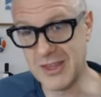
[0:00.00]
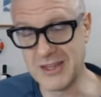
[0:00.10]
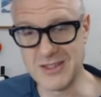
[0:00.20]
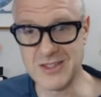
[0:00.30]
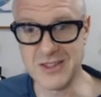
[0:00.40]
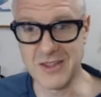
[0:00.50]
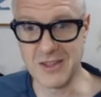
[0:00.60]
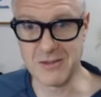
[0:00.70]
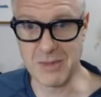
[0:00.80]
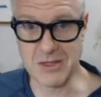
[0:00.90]
that it's in
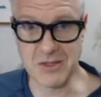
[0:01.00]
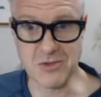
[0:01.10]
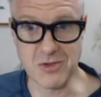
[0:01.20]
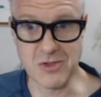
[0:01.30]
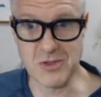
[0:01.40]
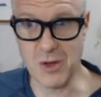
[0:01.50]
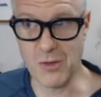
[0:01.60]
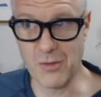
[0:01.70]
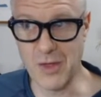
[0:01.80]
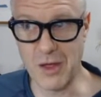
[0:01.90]
the best interests
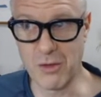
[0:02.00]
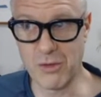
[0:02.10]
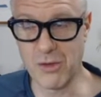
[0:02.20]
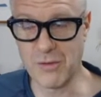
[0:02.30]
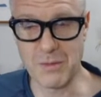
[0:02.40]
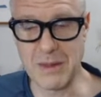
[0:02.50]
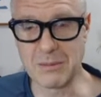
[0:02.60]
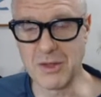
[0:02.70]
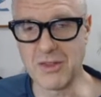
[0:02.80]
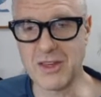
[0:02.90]
of the health of the
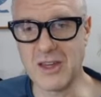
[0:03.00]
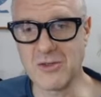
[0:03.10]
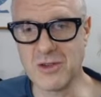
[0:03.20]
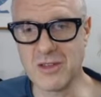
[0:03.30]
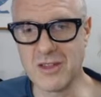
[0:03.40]
people in the country,